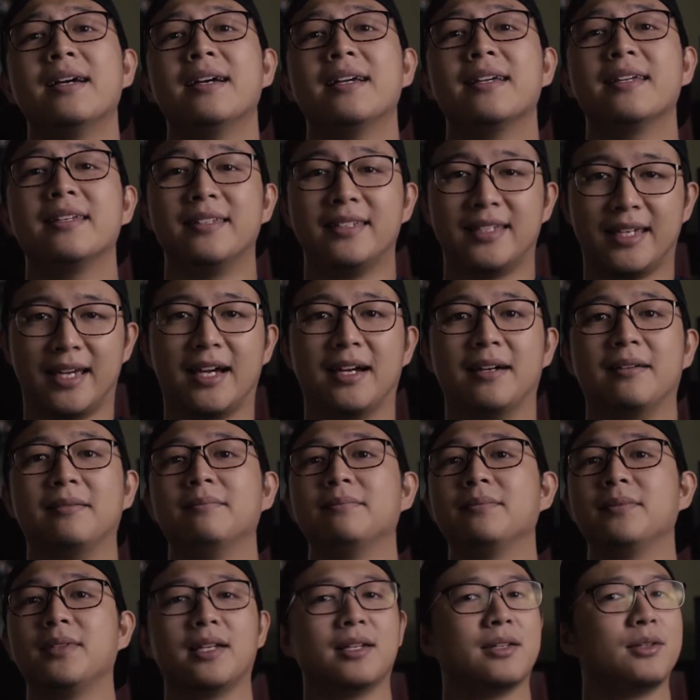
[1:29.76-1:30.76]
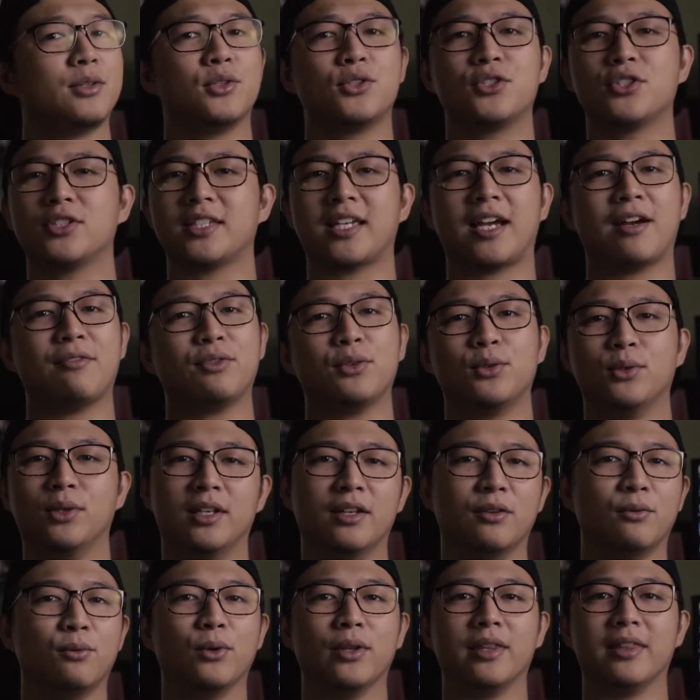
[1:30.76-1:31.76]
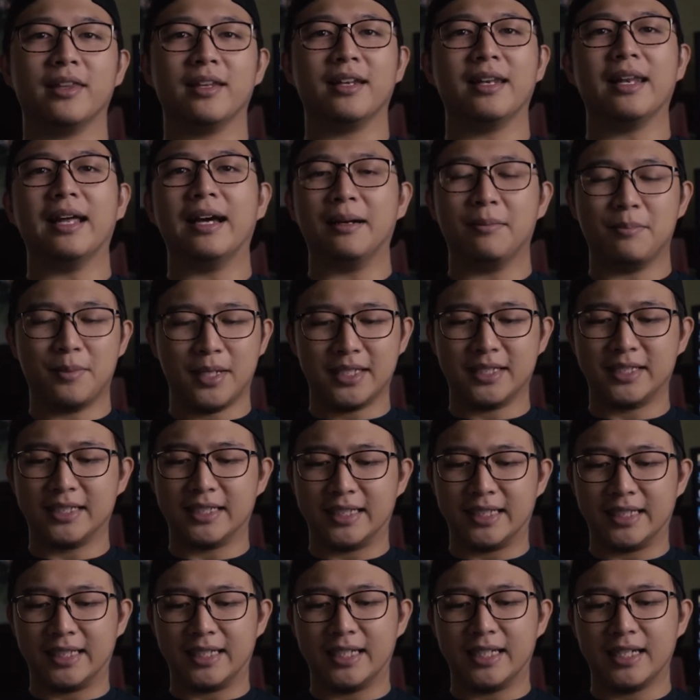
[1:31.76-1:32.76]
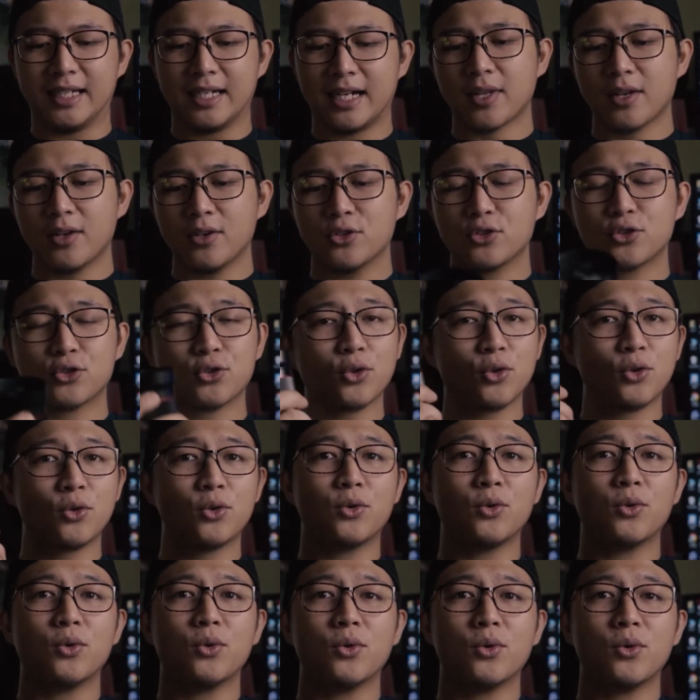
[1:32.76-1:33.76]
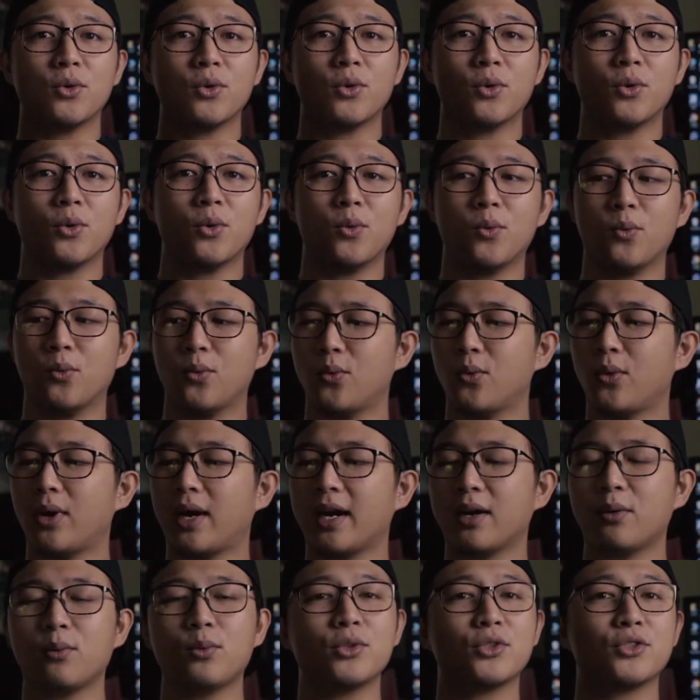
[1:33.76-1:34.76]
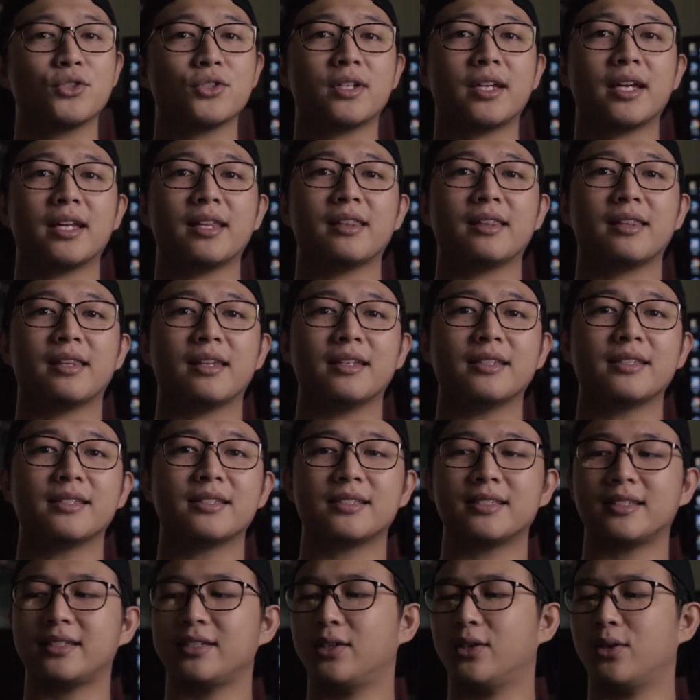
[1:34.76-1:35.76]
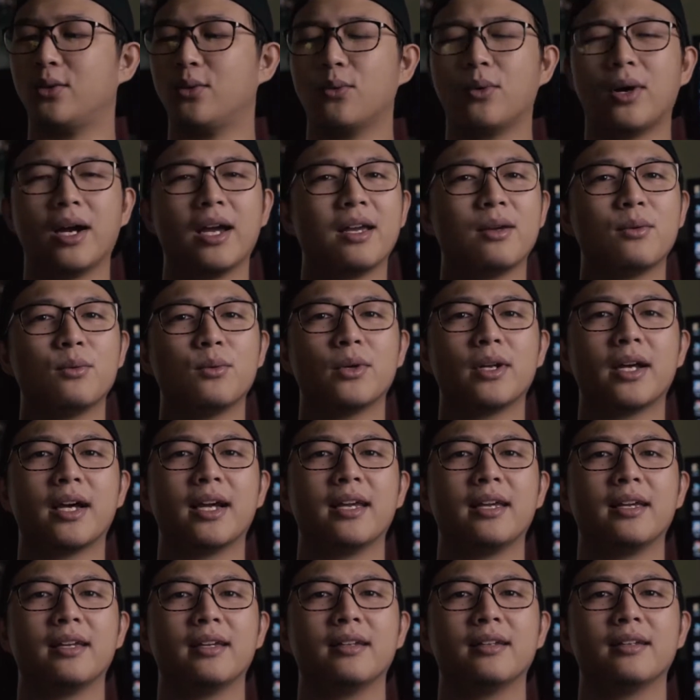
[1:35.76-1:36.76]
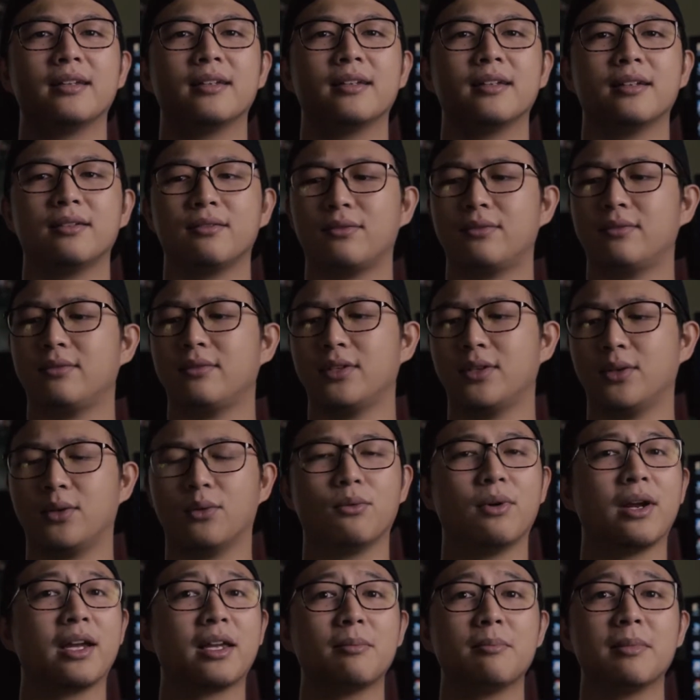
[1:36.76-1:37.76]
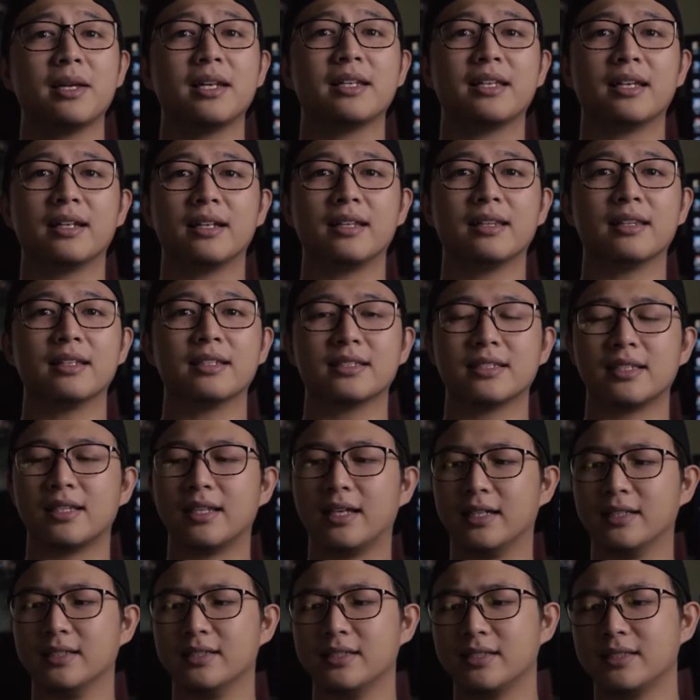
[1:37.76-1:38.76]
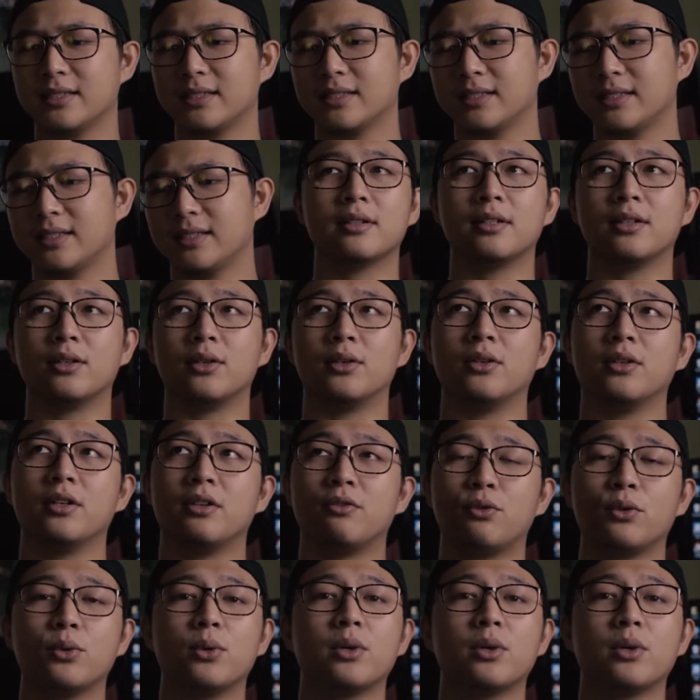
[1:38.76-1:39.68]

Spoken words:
yeah, you just have to live with it lah, basically. So why would you get this? Why would I recommend getting this lens? If you